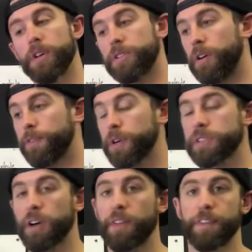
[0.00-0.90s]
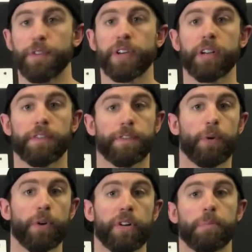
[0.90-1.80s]
So first off, if you can
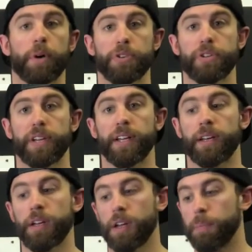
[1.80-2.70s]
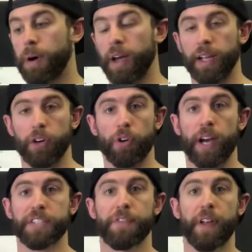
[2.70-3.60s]
afford and budget in buying
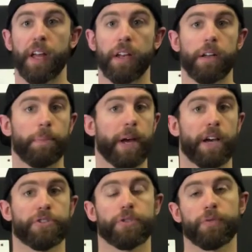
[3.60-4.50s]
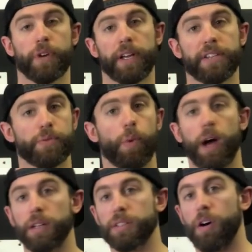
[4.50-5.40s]
grass-fed, pasture-raised,
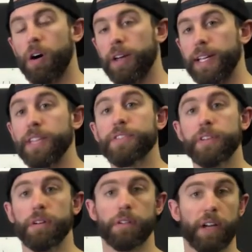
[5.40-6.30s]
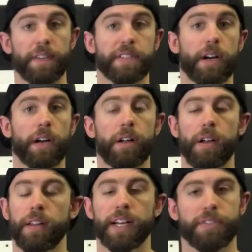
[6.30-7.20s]
wild-caught into your lifestyle,
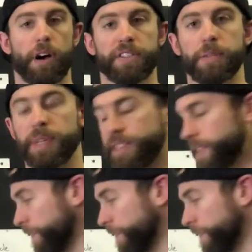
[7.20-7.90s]
that's awesome, and it's